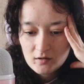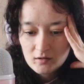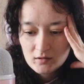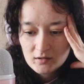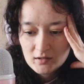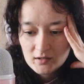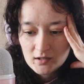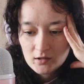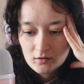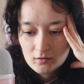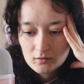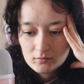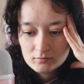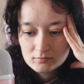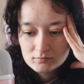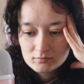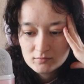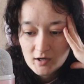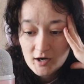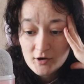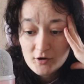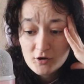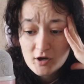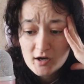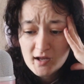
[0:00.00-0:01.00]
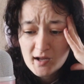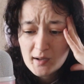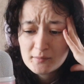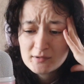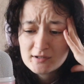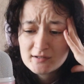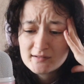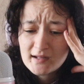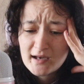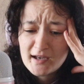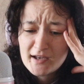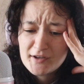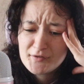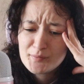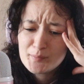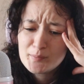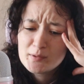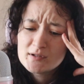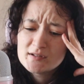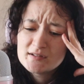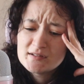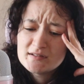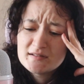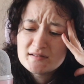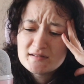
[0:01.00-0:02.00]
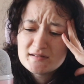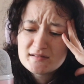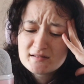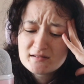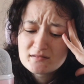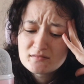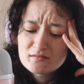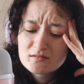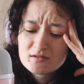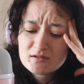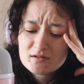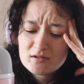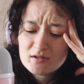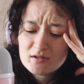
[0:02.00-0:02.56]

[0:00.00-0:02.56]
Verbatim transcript: Hello, are you gonna come to life, please?